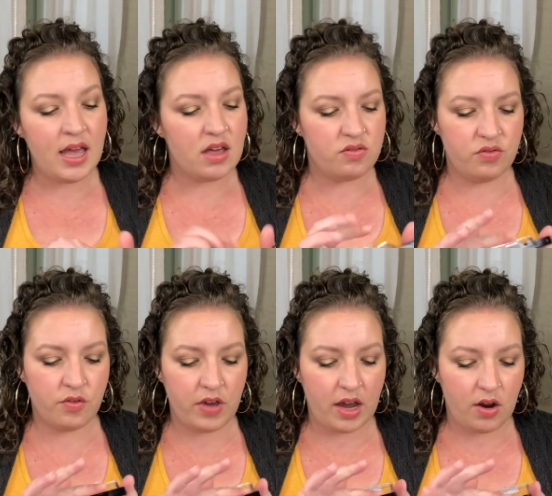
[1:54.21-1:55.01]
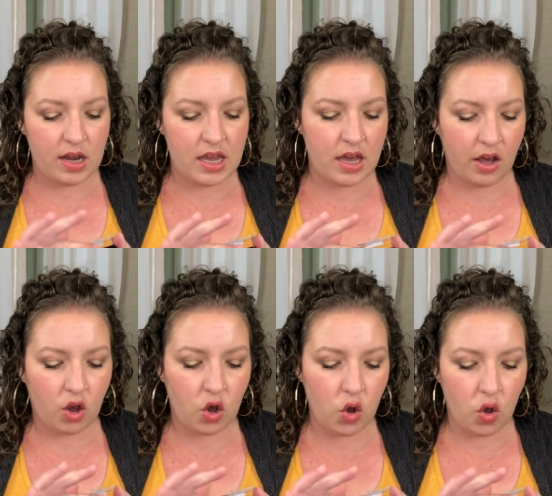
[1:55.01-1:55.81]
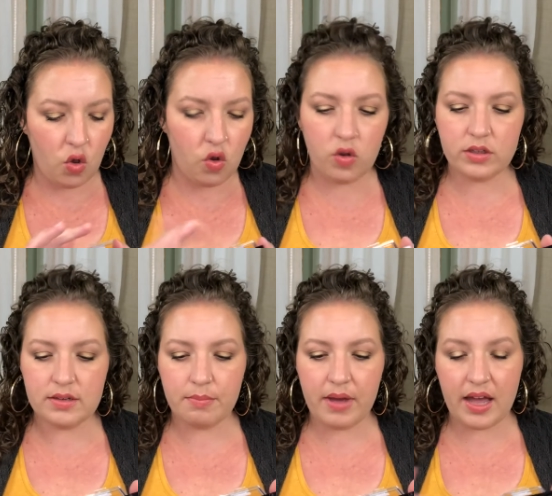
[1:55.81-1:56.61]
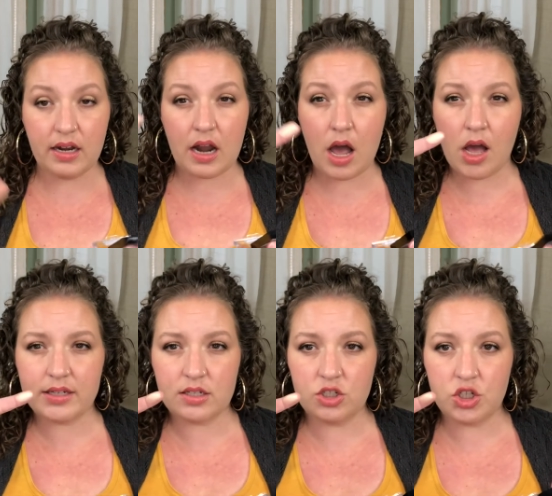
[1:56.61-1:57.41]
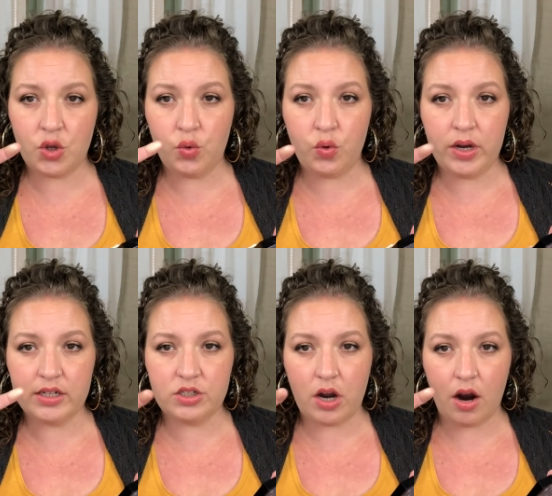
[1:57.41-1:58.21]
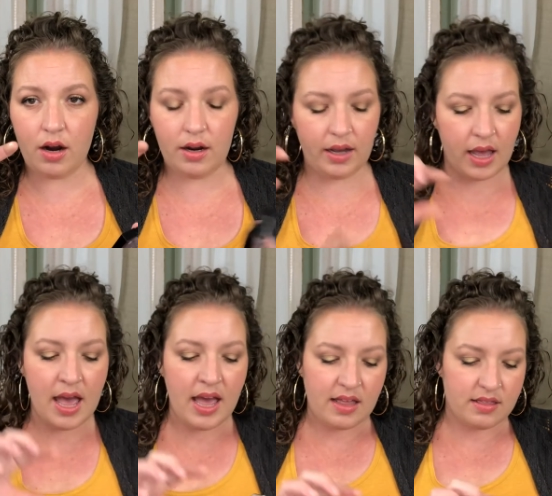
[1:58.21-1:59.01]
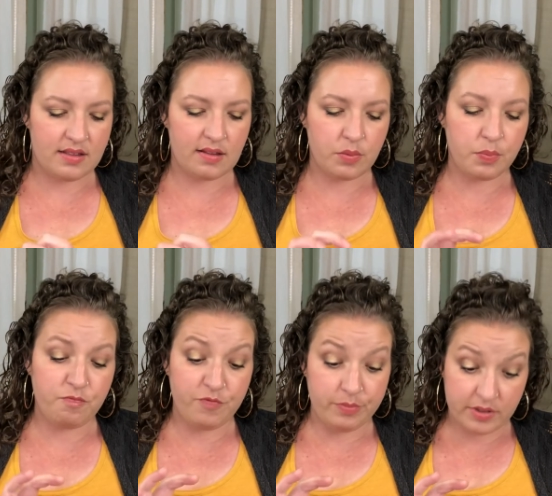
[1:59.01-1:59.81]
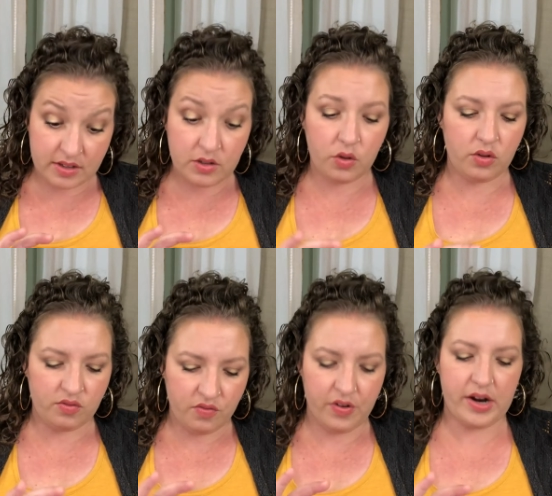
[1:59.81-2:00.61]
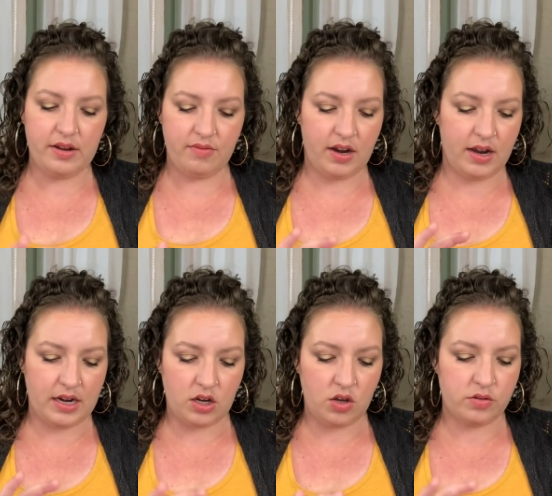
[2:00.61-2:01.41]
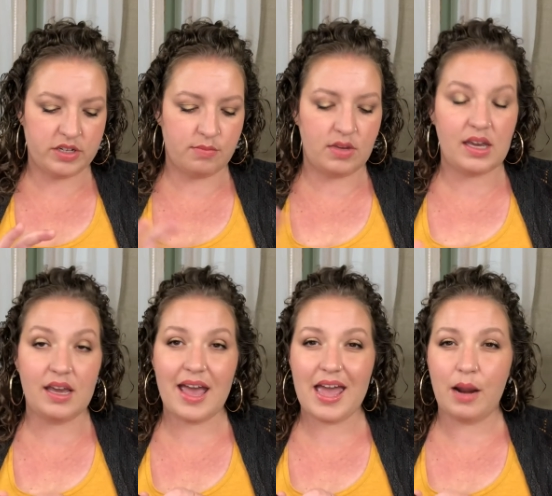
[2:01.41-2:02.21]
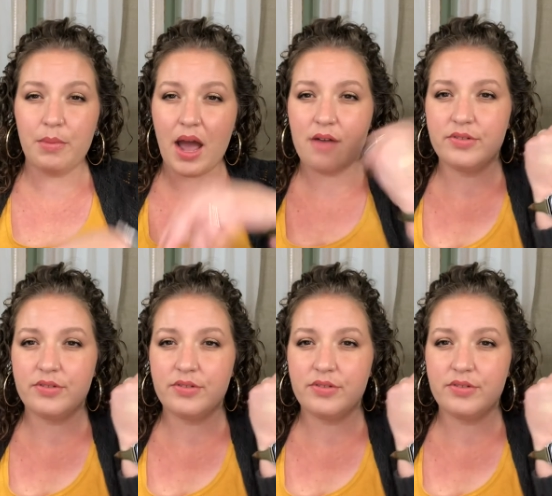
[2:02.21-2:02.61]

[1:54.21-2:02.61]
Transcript: Very gold, but not too dark. This is still very, very new to me, and I'm not for